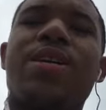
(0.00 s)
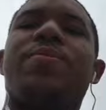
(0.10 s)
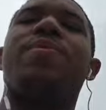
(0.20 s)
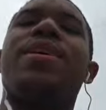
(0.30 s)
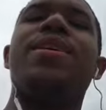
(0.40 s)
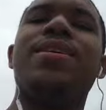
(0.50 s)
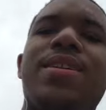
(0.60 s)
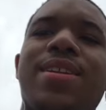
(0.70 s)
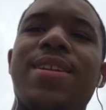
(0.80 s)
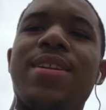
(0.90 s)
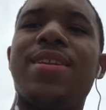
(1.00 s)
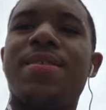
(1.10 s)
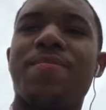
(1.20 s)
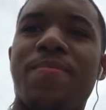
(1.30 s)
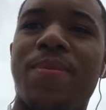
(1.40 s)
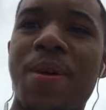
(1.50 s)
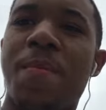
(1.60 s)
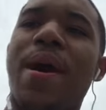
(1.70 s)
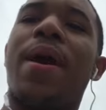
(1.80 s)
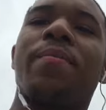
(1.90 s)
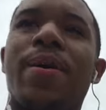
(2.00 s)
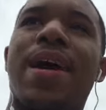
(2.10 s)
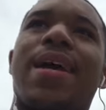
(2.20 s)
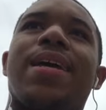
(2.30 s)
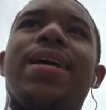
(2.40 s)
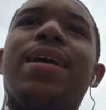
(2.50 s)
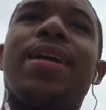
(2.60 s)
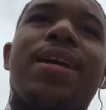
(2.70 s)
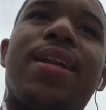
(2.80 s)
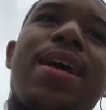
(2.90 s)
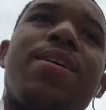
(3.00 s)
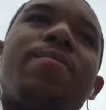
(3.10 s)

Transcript: could be the backpack kid that